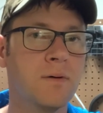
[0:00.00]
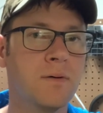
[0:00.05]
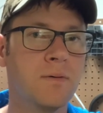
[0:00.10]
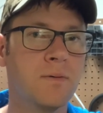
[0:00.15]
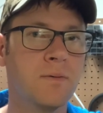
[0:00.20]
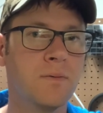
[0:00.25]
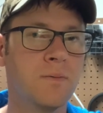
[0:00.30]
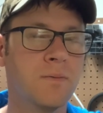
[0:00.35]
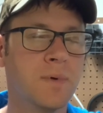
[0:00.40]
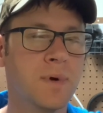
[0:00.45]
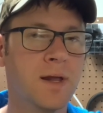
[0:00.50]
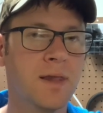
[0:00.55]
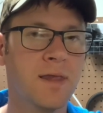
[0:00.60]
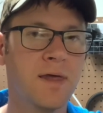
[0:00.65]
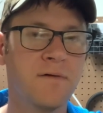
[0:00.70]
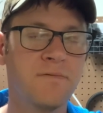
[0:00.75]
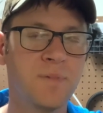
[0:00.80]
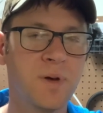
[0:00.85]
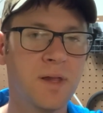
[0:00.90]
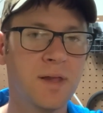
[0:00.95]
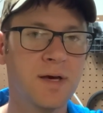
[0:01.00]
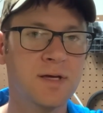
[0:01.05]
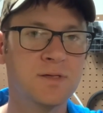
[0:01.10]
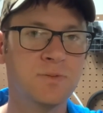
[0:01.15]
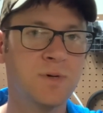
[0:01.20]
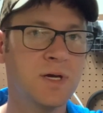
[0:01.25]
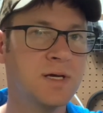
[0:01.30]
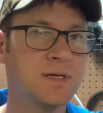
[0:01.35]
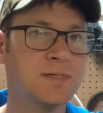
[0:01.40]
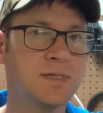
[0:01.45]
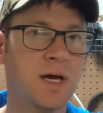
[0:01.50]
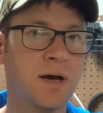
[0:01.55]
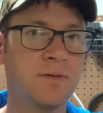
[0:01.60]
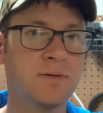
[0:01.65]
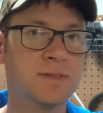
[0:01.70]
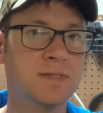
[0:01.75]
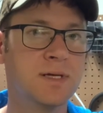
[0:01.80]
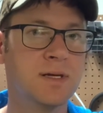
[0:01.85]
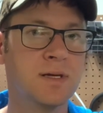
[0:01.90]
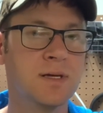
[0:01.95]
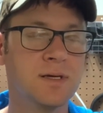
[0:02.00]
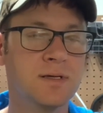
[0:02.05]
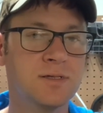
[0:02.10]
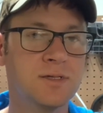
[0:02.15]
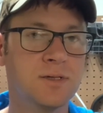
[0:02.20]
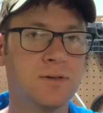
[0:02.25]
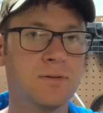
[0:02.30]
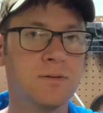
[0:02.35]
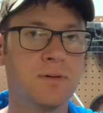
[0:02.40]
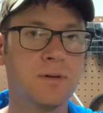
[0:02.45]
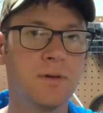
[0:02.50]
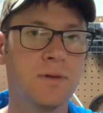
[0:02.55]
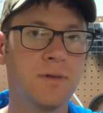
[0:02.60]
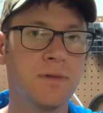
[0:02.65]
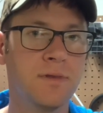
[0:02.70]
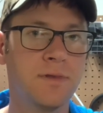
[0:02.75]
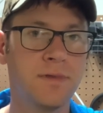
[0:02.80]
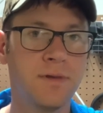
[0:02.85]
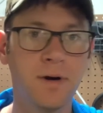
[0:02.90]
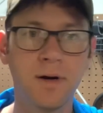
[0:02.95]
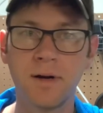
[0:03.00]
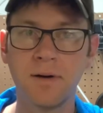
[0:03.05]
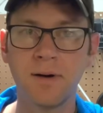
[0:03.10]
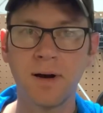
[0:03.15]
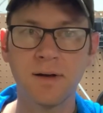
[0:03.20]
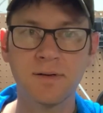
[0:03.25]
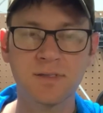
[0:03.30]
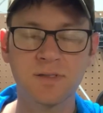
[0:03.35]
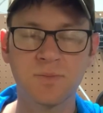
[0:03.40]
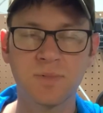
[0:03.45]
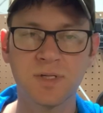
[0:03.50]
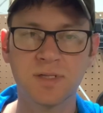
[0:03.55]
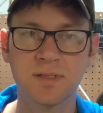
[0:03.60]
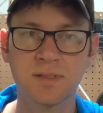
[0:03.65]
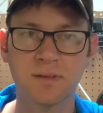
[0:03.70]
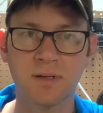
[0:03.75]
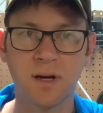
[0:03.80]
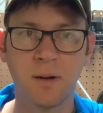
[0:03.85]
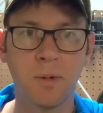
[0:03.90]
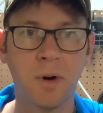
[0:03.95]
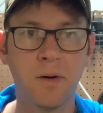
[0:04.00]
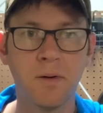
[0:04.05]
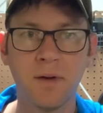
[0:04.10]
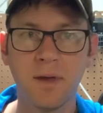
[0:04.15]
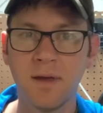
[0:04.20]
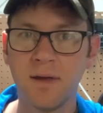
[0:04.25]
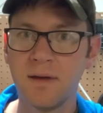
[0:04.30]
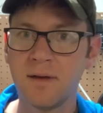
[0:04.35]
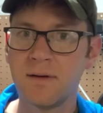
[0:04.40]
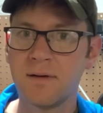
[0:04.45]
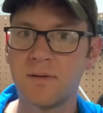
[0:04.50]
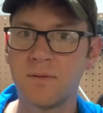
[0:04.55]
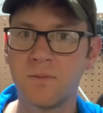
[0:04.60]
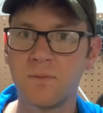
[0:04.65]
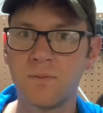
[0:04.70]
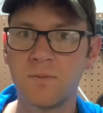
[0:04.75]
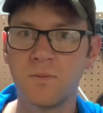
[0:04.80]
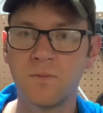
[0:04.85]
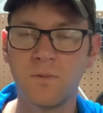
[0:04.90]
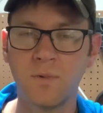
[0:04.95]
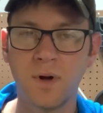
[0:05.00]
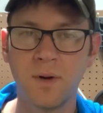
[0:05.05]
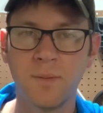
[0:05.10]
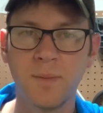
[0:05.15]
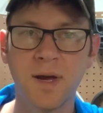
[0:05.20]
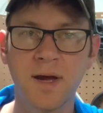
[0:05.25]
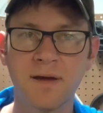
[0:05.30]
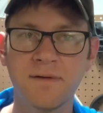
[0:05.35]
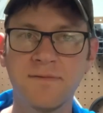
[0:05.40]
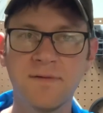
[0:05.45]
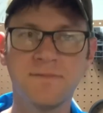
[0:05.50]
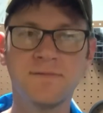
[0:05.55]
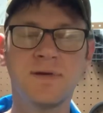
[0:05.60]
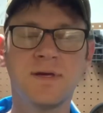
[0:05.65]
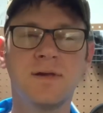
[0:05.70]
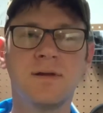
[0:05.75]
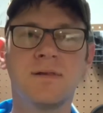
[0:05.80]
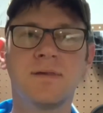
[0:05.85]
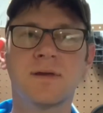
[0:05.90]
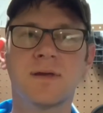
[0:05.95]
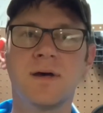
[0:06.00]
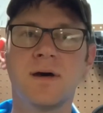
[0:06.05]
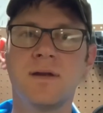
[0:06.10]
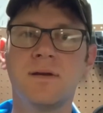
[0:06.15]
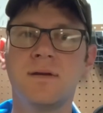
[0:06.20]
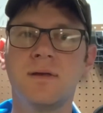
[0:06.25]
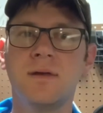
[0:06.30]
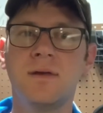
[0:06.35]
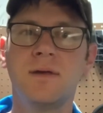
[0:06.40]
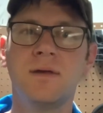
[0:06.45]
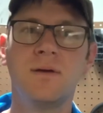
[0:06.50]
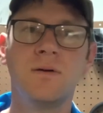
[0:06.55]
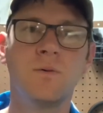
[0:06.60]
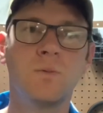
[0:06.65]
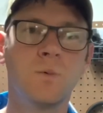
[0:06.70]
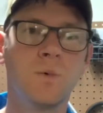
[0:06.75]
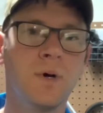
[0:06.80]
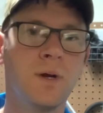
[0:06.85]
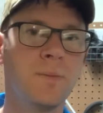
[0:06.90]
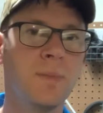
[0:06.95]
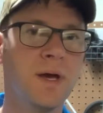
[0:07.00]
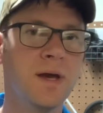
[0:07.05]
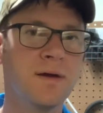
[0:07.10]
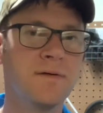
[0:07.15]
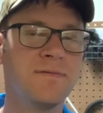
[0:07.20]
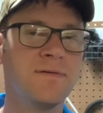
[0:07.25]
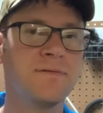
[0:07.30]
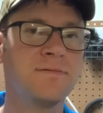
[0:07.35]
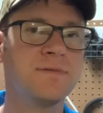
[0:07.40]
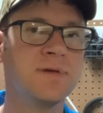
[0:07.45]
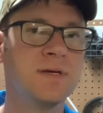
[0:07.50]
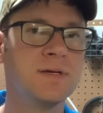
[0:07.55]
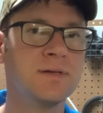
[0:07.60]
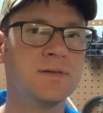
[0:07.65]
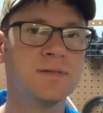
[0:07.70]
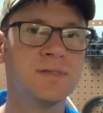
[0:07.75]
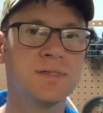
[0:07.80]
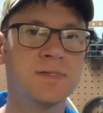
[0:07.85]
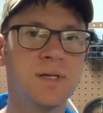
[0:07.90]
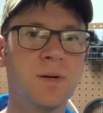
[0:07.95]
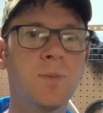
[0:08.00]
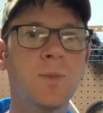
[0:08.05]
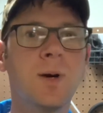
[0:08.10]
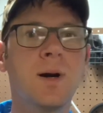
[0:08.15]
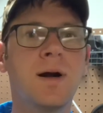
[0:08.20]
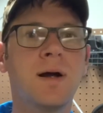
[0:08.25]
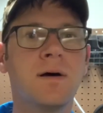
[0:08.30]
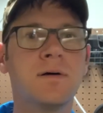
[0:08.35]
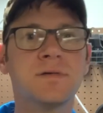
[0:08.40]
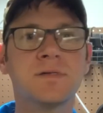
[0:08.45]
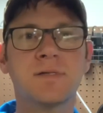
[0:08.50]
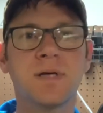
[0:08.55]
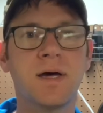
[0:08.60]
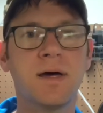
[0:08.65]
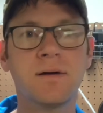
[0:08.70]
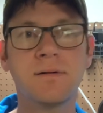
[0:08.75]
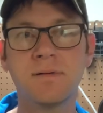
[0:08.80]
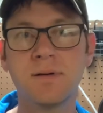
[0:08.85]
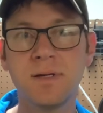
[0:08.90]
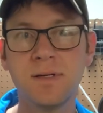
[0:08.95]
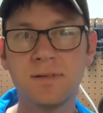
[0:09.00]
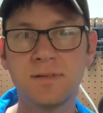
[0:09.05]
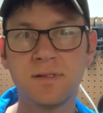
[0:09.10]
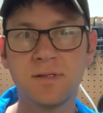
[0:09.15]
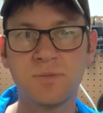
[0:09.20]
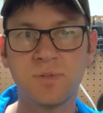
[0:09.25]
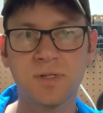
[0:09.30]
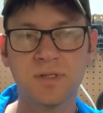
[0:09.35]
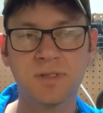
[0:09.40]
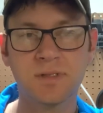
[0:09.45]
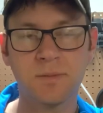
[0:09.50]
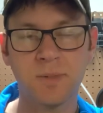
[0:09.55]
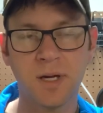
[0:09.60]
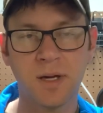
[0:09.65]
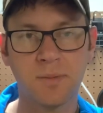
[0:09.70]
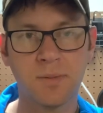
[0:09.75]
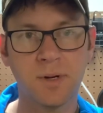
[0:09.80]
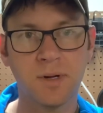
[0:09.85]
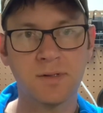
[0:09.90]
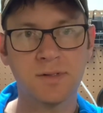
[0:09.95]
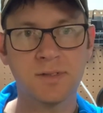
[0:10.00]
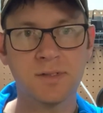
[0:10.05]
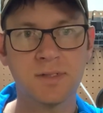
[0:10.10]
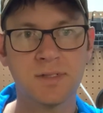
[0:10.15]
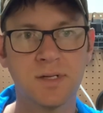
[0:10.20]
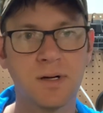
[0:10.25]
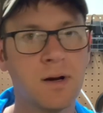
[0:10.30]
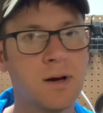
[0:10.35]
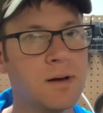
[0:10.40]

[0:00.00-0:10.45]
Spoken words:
when I left my last base, I was getting issued 30 rounds of pistol ammo. 1 mag of 15 in the gun, 1 mag of 15 somewhere else. I don't need 2 pistol mag pouches, all right?